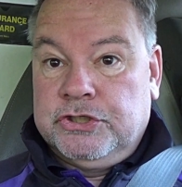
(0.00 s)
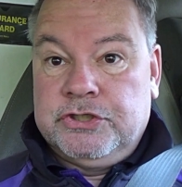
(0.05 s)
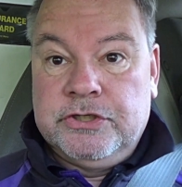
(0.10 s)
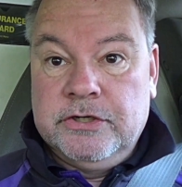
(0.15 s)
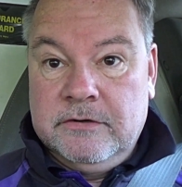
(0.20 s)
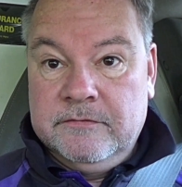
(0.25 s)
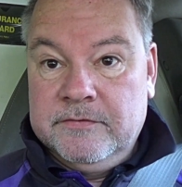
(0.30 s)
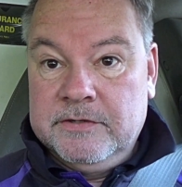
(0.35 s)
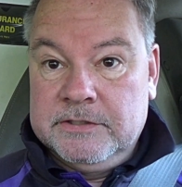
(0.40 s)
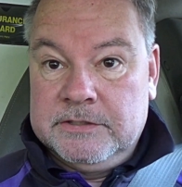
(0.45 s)

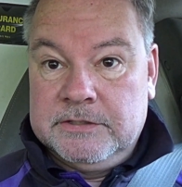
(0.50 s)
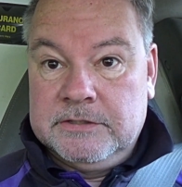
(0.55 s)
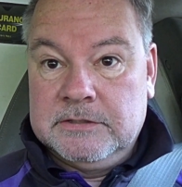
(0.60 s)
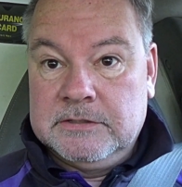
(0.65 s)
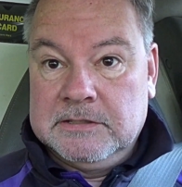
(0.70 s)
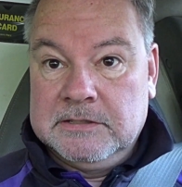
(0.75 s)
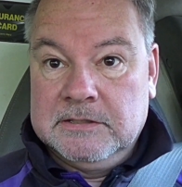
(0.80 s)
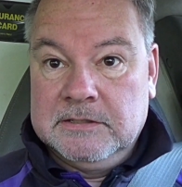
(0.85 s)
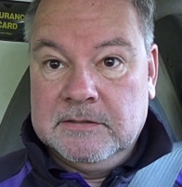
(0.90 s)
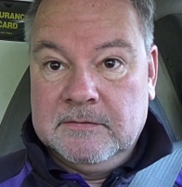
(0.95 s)

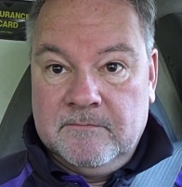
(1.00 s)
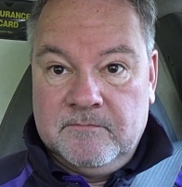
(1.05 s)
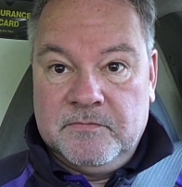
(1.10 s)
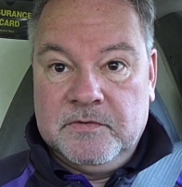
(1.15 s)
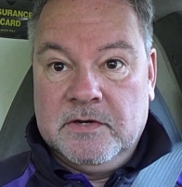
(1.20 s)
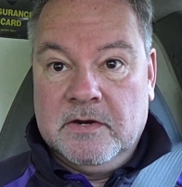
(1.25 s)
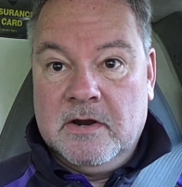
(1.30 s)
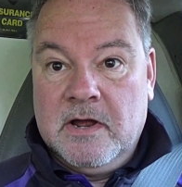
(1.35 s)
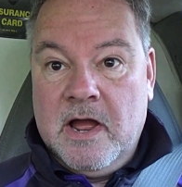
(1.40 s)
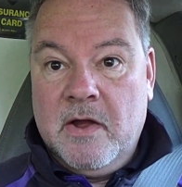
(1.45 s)
service.
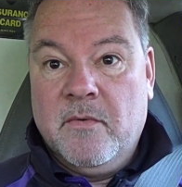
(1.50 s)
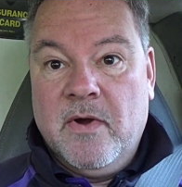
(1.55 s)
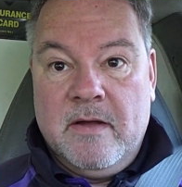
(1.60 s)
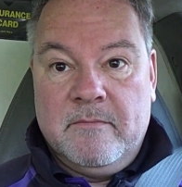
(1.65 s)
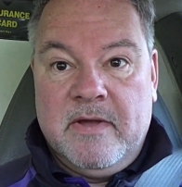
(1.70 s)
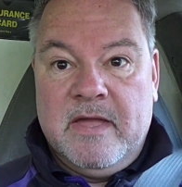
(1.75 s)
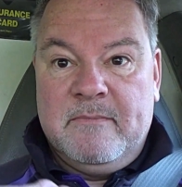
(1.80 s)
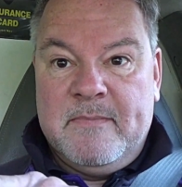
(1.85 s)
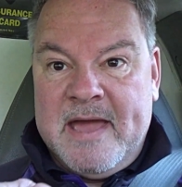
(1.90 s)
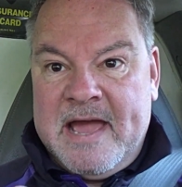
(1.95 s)
You know, I
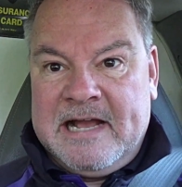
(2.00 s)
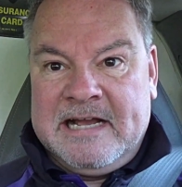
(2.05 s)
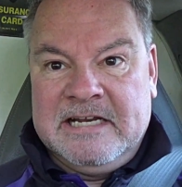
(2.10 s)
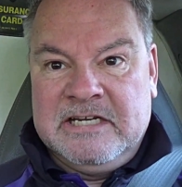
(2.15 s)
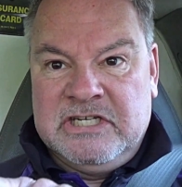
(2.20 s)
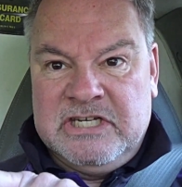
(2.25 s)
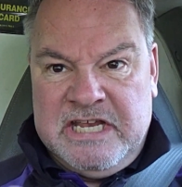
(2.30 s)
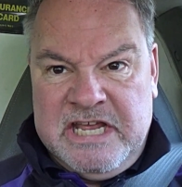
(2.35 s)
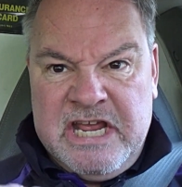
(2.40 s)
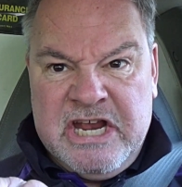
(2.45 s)
want my
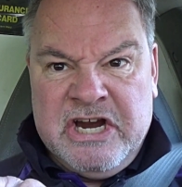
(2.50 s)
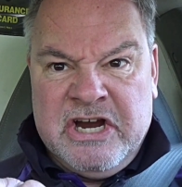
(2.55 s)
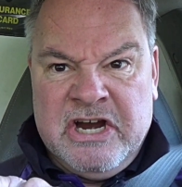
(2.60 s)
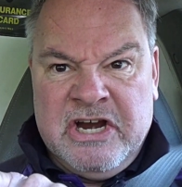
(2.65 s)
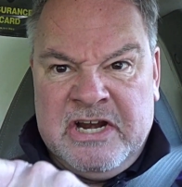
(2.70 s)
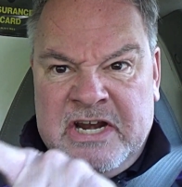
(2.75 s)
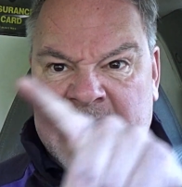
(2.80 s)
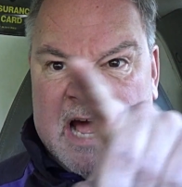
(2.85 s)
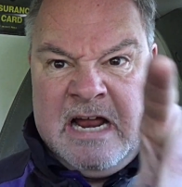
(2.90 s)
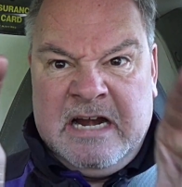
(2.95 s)
package
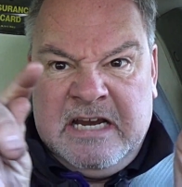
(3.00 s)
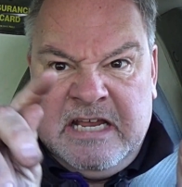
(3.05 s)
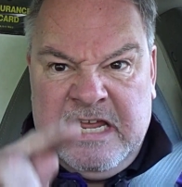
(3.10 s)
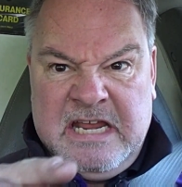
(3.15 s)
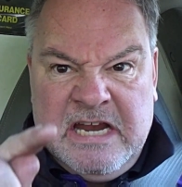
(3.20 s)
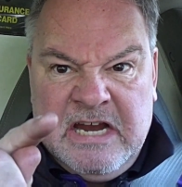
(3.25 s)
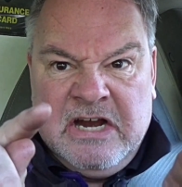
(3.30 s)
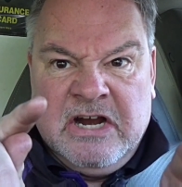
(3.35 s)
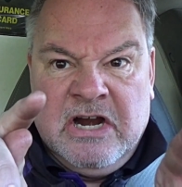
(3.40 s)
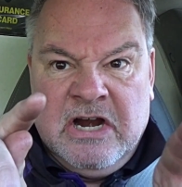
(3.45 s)
here, not
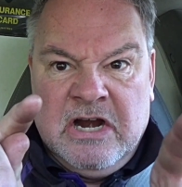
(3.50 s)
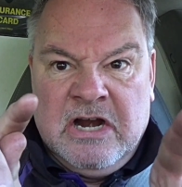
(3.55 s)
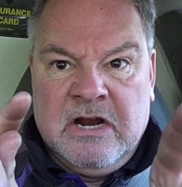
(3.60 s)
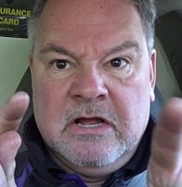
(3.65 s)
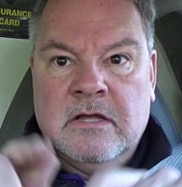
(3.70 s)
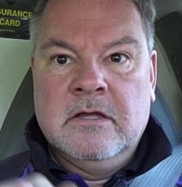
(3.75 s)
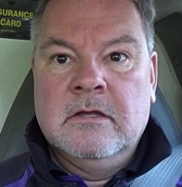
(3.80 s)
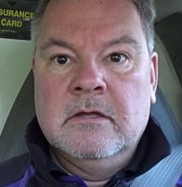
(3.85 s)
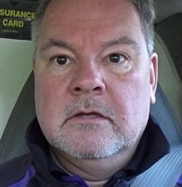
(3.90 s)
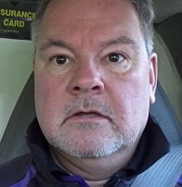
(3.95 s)
here.
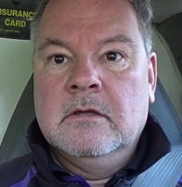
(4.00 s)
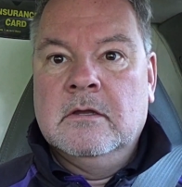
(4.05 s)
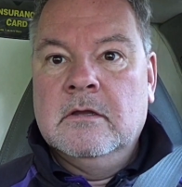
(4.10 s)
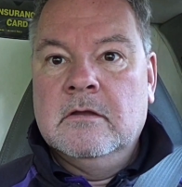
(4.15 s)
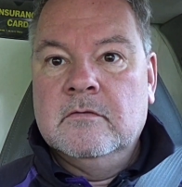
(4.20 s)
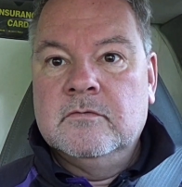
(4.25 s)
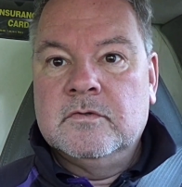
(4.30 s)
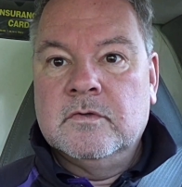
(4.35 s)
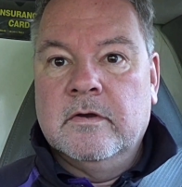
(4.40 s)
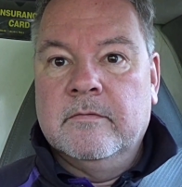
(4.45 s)

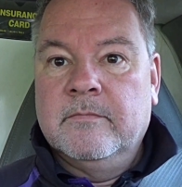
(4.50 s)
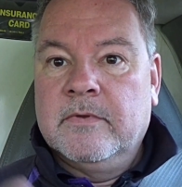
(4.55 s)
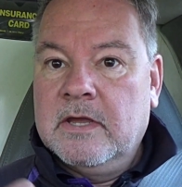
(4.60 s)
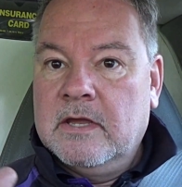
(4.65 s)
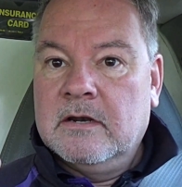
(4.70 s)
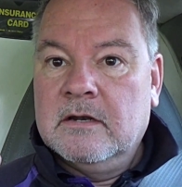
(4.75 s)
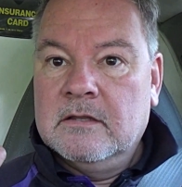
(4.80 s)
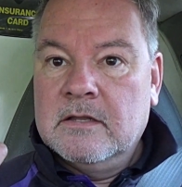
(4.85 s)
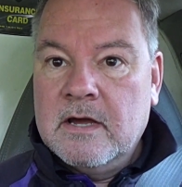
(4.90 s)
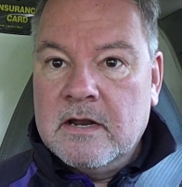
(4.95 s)
So I'm
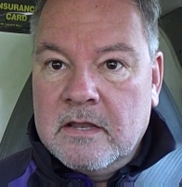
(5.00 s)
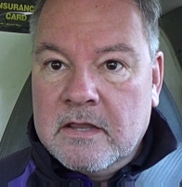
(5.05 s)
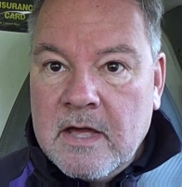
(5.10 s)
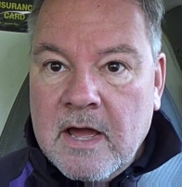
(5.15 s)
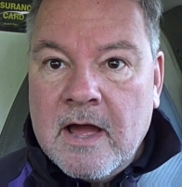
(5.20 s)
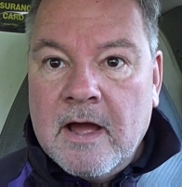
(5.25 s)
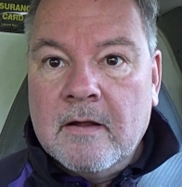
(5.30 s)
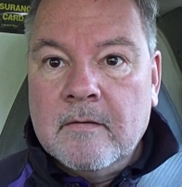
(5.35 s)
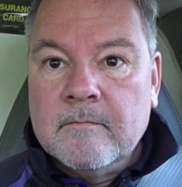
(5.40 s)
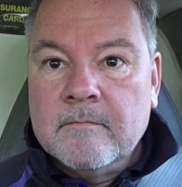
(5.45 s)
getting a lot of
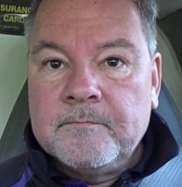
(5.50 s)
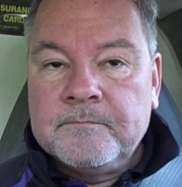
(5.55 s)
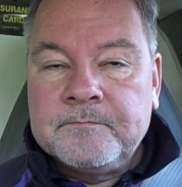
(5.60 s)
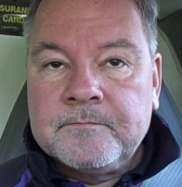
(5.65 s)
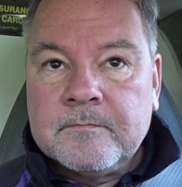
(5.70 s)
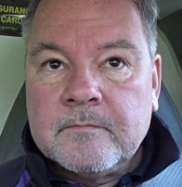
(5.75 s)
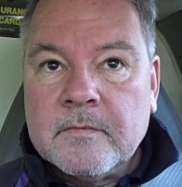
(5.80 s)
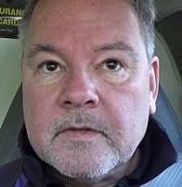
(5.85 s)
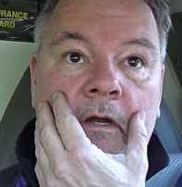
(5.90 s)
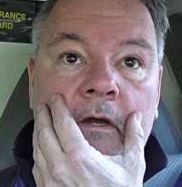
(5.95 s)
that.
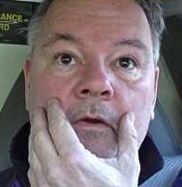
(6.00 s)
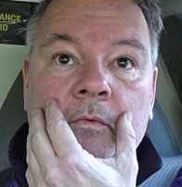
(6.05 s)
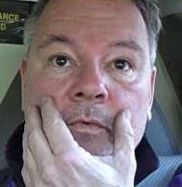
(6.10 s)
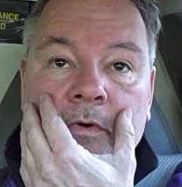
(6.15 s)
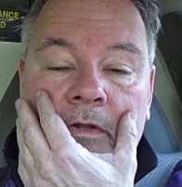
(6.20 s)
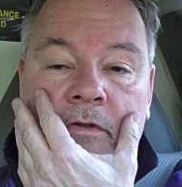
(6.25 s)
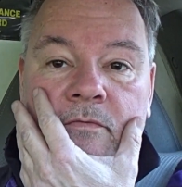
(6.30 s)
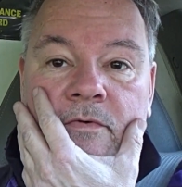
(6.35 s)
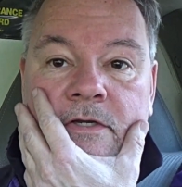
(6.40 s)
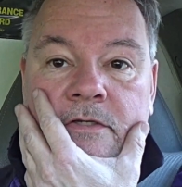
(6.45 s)
And
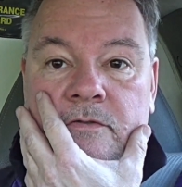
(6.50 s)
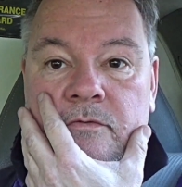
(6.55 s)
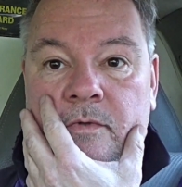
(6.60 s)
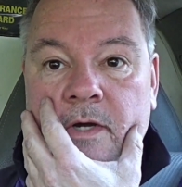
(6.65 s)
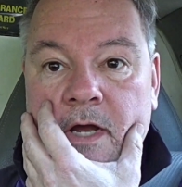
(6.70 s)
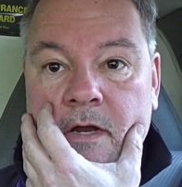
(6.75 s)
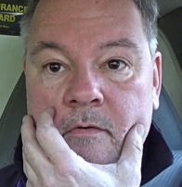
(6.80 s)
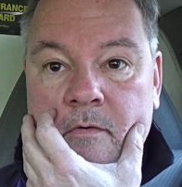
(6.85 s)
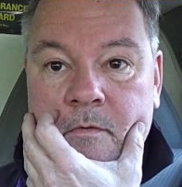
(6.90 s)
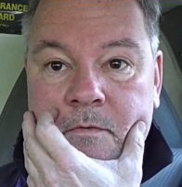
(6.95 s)
one of the reasons
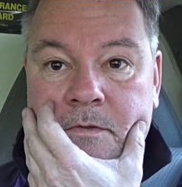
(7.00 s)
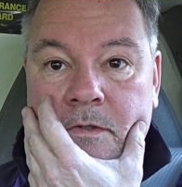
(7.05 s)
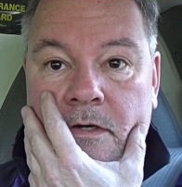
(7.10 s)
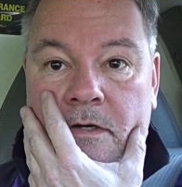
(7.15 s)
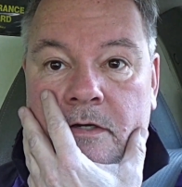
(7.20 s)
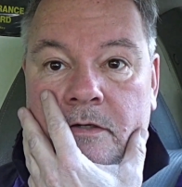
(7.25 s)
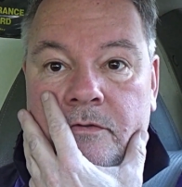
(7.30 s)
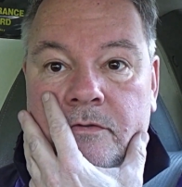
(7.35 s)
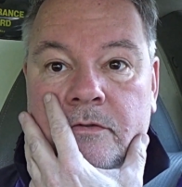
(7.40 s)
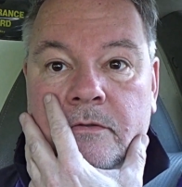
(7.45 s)
why, and I was
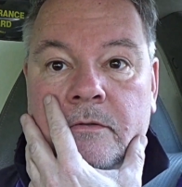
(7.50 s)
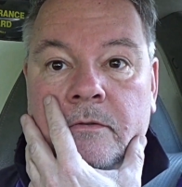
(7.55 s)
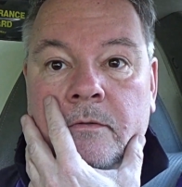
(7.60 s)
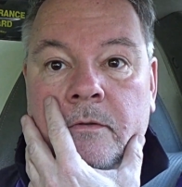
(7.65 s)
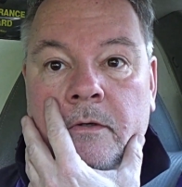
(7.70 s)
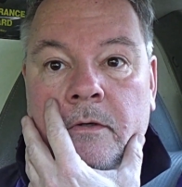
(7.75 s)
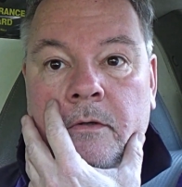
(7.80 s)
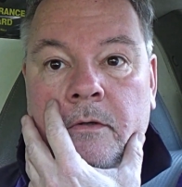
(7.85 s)
talking to